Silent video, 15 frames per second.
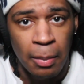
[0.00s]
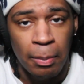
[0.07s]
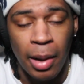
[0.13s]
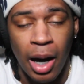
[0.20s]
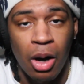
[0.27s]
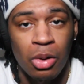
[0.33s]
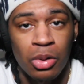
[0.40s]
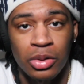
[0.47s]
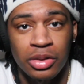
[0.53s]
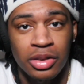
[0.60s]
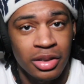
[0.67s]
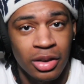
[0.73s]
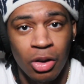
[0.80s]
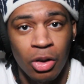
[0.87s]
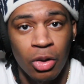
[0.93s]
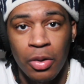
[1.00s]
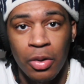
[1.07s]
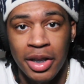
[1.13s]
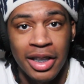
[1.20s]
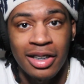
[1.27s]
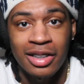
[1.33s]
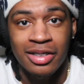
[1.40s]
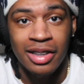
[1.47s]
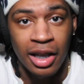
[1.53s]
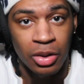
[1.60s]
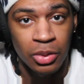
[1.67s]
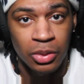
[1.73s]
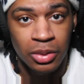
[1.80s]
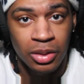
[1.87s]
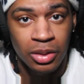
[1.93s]
Powers are going to get
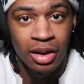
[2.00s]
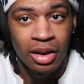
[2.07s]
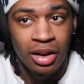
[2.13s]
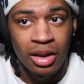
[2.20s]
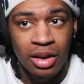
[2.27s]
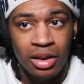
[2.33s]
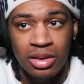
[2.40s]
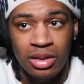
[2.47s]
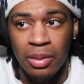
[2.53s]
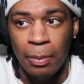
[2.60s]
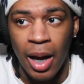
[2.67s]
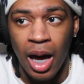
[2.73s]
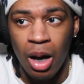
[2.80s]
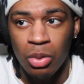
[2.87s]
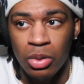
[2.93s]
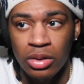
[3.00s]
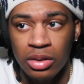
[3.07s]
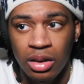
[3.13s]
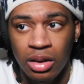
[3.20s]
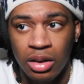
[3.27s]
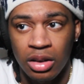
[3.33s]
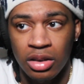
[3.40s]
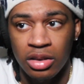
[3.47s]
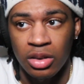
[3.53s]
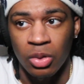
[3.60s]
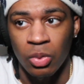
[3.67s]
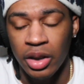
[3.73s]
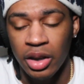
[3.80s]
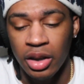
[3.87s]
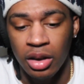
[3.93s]
entangled because the
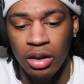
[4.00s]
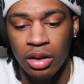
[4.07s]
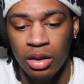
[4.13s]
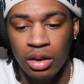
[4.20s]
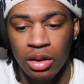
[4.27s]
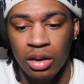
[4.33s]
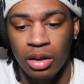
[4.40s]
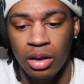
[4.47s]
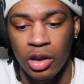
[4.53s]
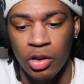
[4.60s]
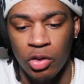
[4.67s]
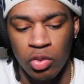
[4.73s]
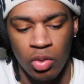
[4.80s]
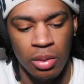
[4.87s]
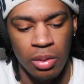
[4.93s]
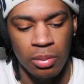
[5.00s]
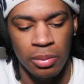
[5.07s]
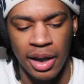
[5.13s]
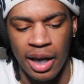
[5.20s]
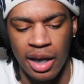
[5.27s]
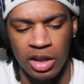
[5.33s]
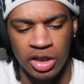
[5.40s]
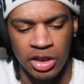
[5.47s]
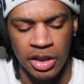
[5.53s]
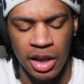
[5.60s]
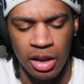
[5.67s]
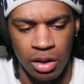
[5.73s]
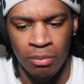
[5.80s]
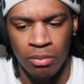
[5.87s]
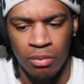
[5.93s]
ring is from Kang's
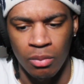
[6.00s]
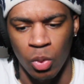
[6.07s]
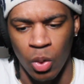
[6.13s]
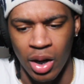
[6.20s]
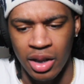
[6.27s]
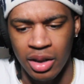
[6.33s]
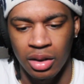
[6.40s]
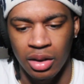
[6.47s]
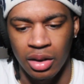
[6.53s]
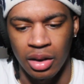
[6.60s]
chair, right?